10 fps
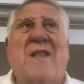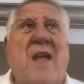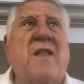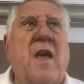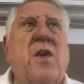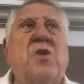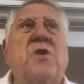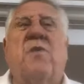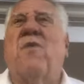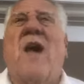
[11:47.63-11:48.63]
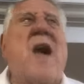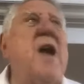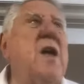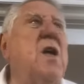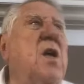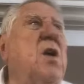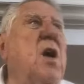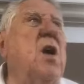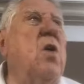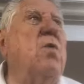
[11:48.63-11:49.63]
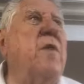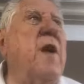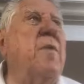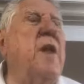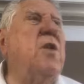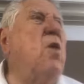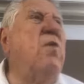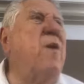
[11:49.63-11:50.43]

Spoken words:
That thing used to fly over there, but it don't.